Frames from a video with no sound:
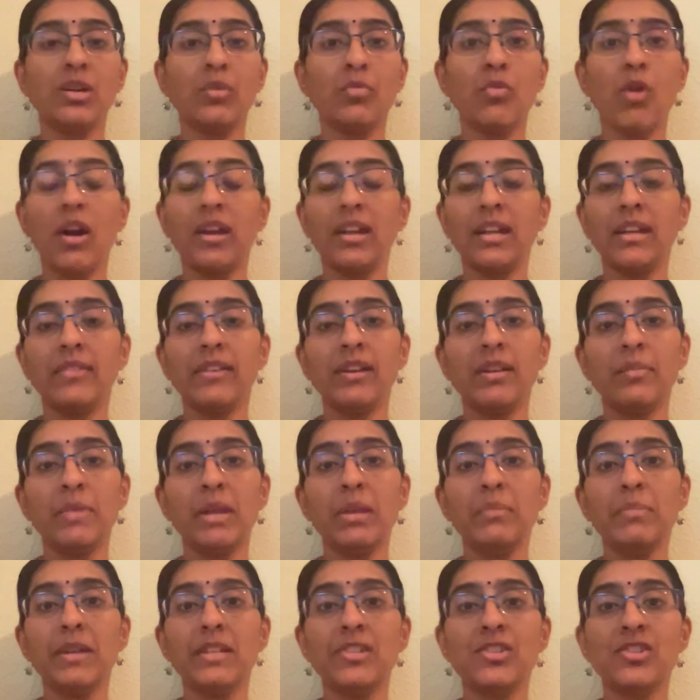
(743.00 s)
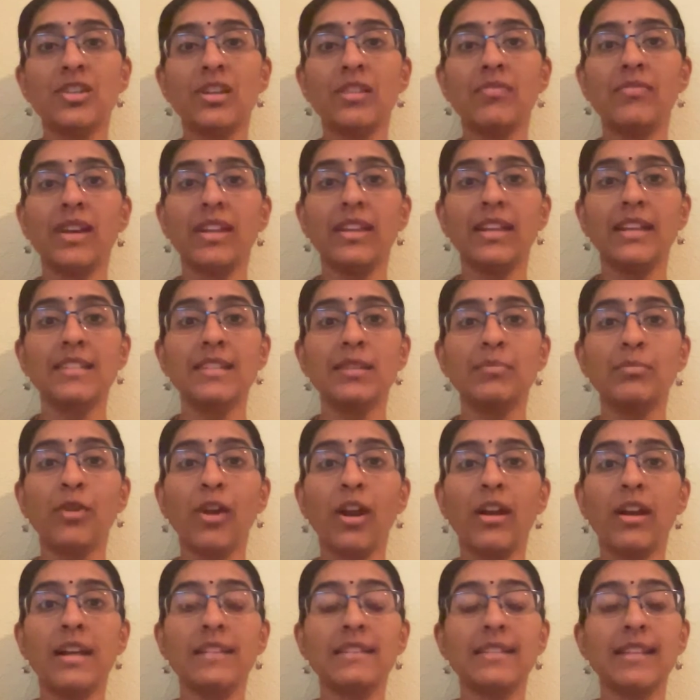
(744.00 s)
whatever been mentioned in Vedas and
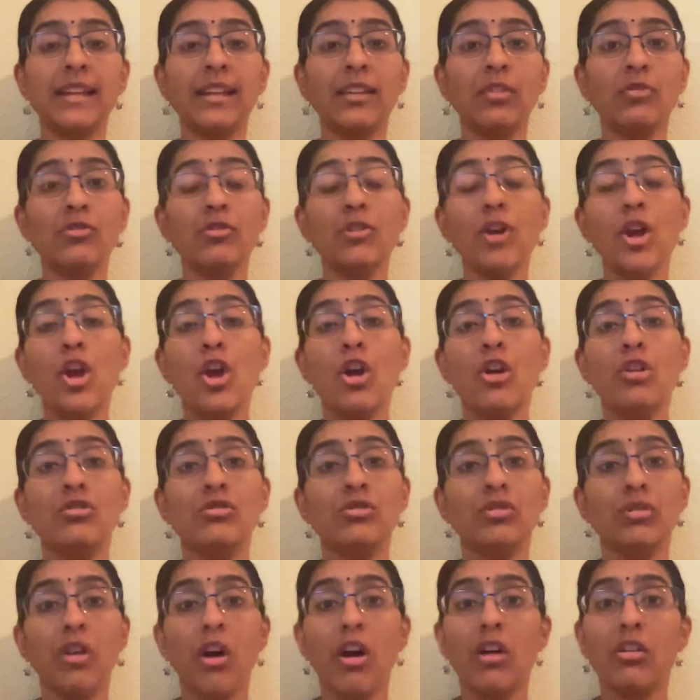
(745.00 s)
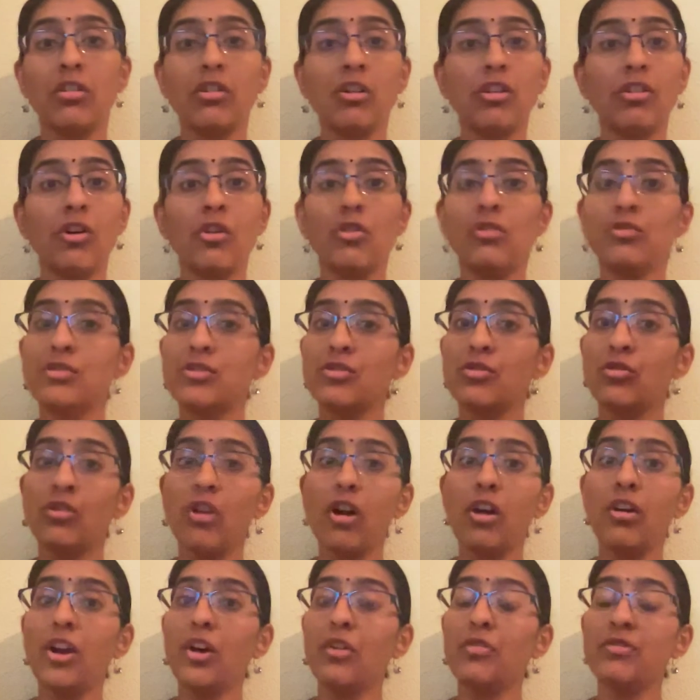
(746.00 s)
Puranas, like long ago, so
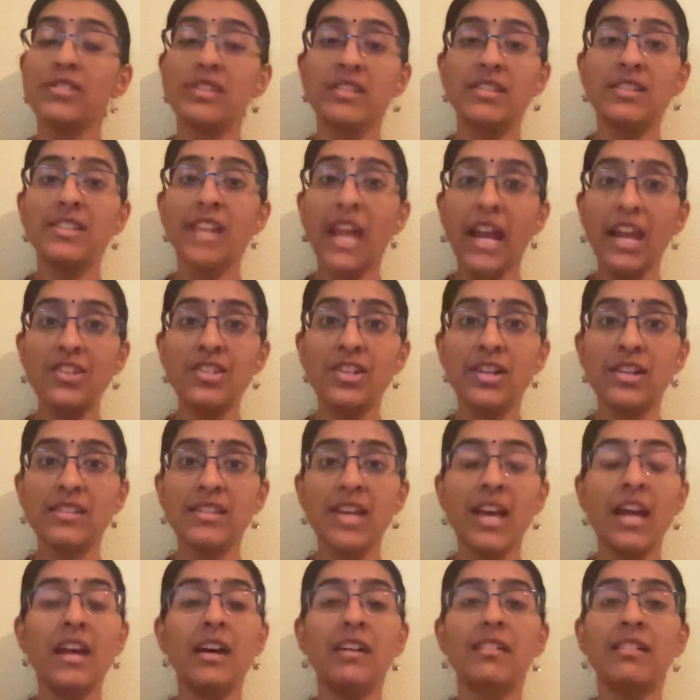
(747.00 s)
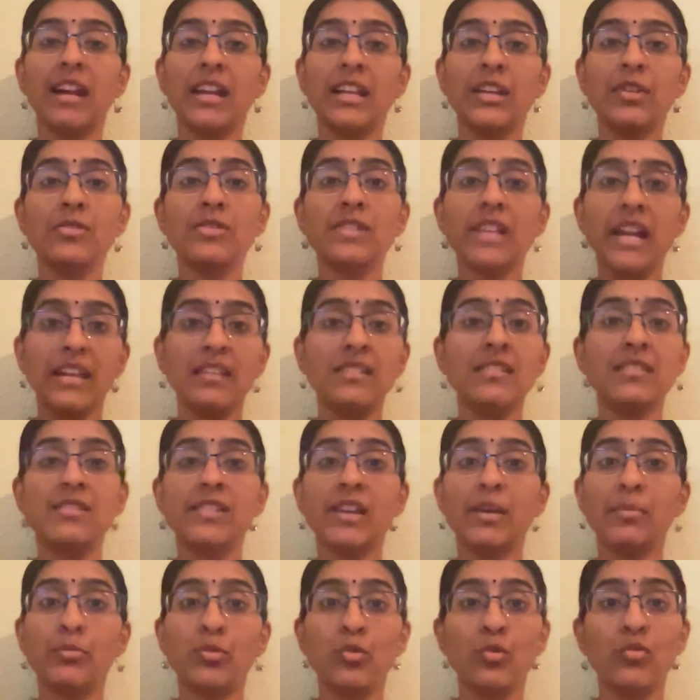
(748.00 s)
long ago, since ages, right now scientists
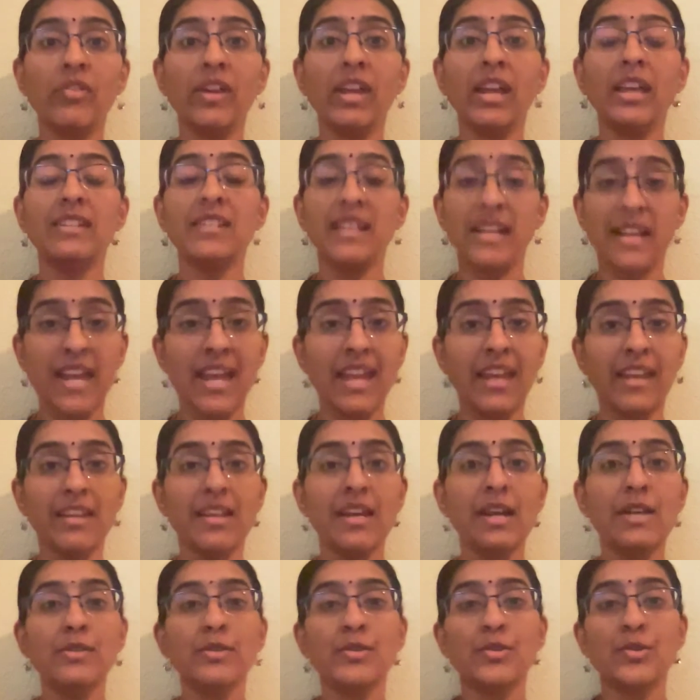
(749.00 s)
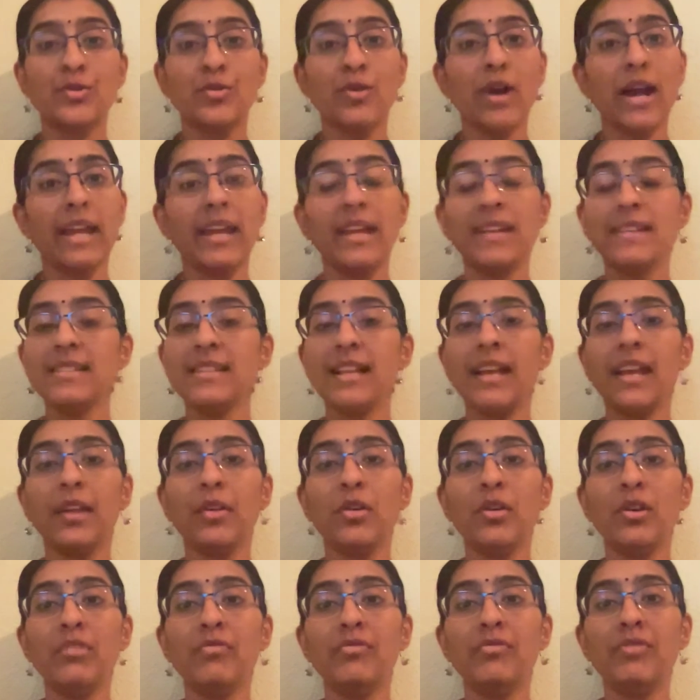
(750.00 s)
are proving it again. So I guess like
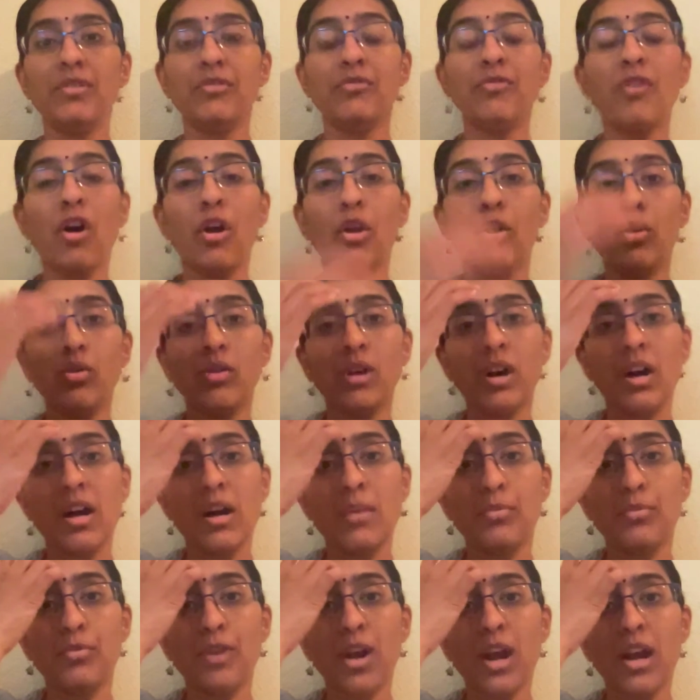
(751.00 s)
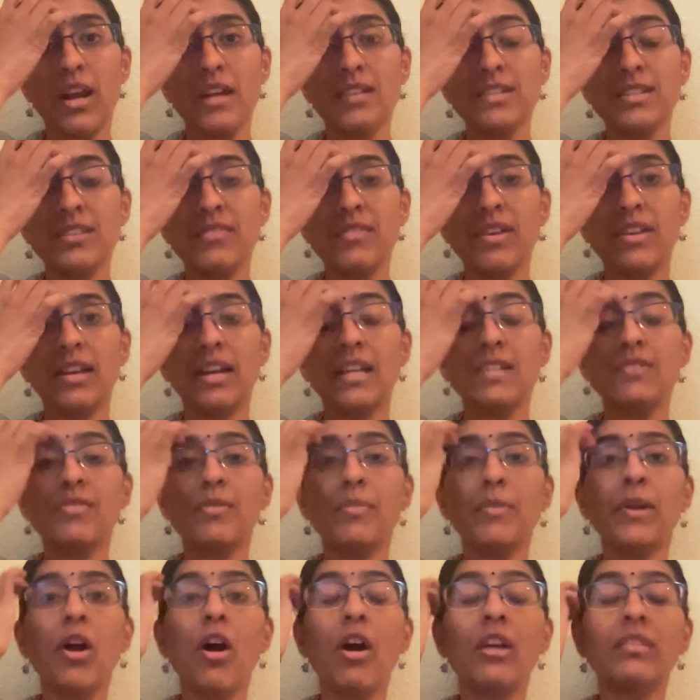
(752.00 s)
if we follow Puranas and Vedas
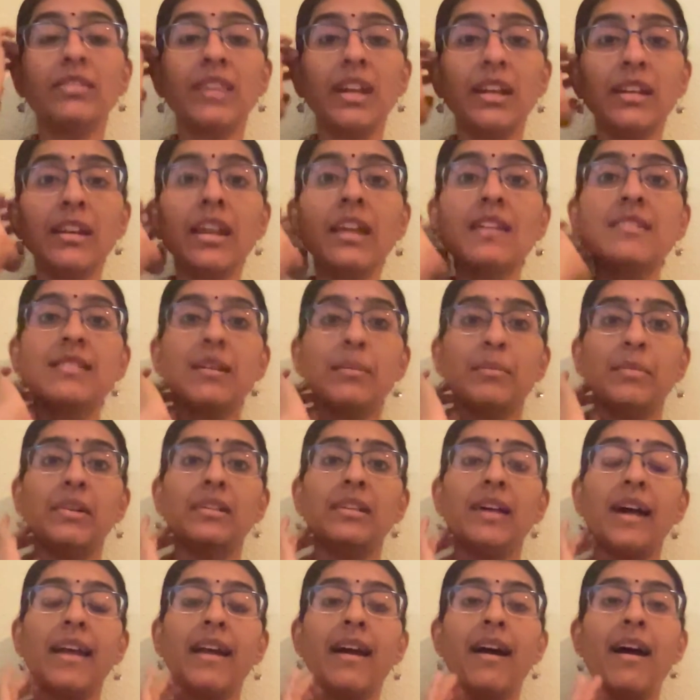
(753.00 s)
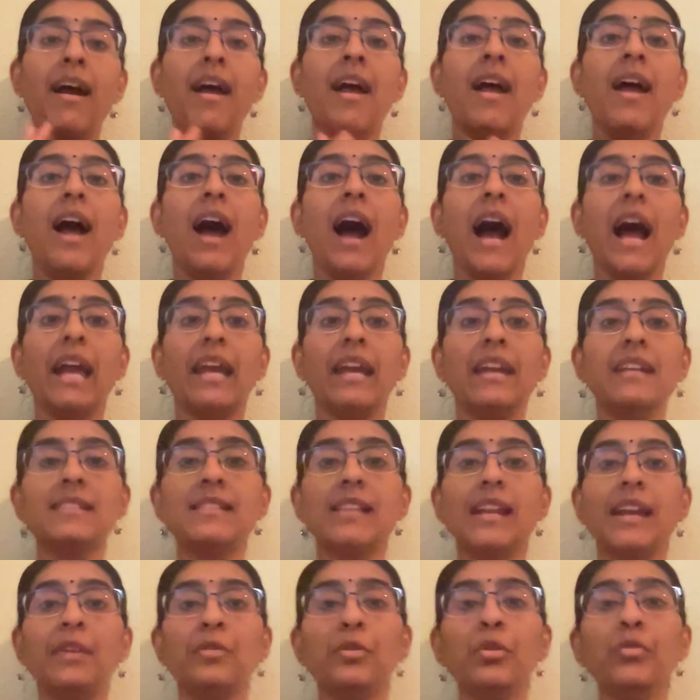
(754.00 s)
from an authentic Sambardaya, I guess
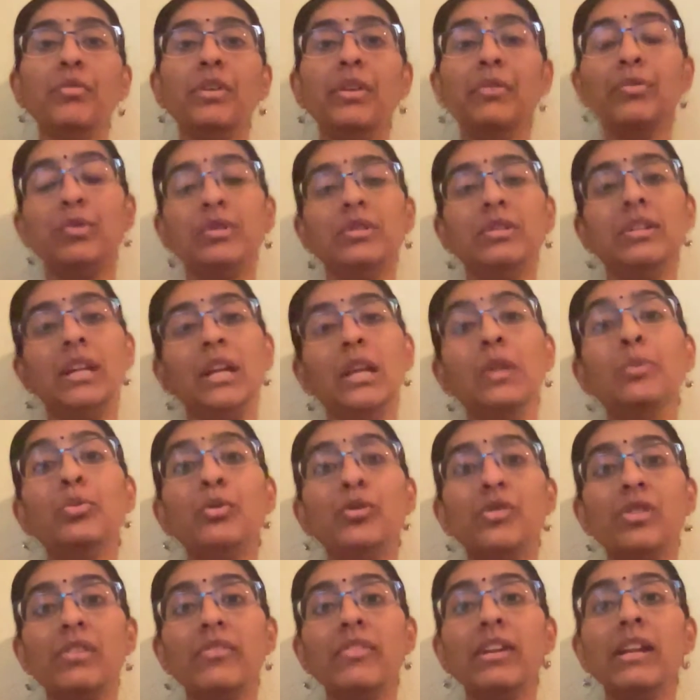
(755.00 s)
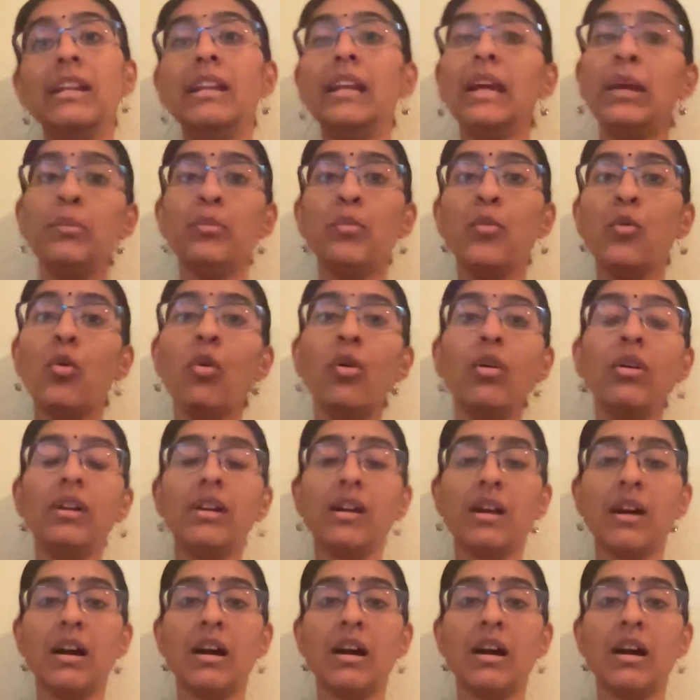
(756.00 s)
like it would reveal like more